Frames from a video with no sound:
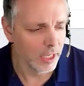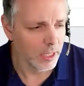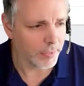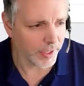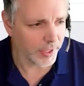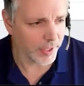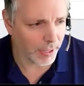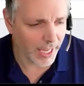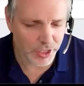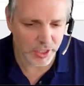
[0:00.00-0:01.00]
but these
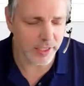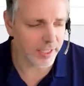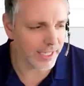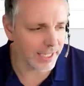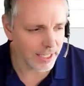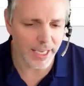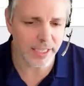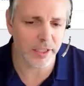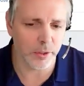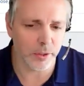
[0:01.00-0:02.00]
badges, these
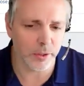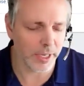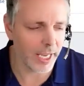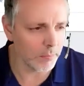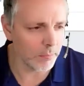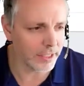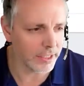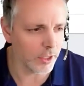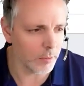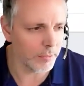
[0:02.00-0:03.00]
tags can also help me
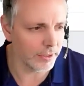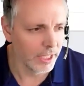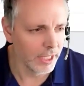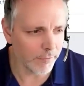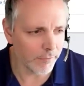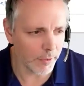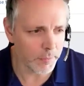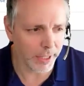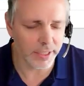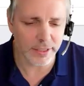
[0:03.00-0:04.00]
determine if I'm
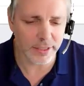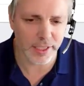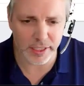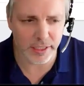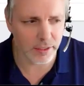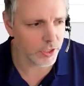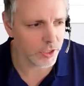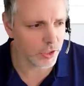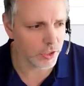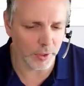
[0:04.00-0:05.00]
speaking to this
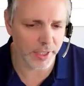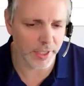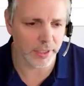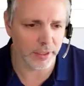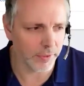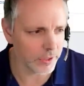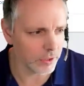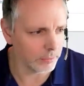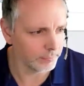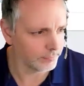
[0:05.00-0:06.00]
individual or this individual.